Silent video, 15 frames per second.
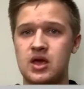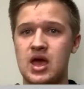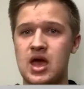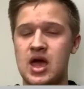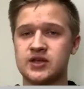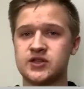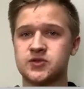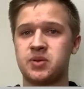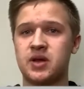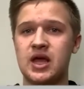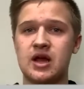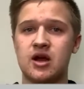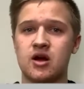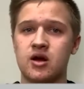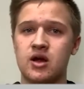X
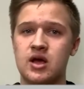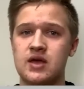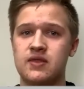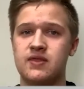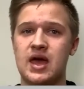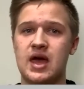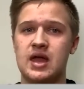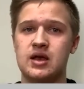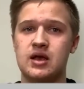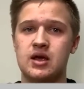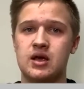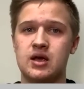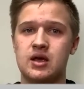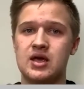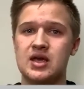player, then
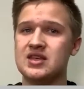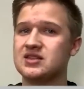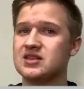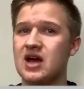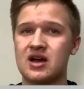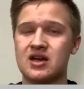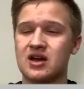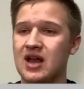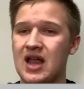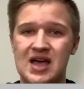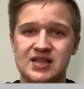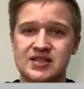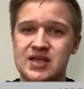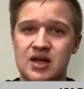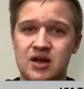he's not going to
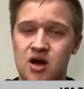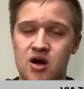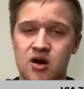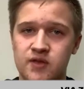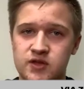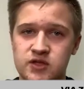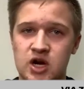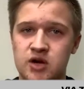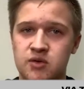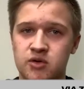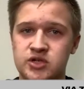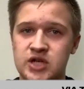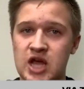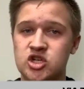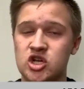last that long in the starting
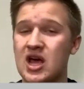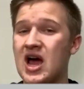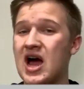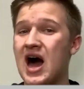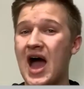rotation.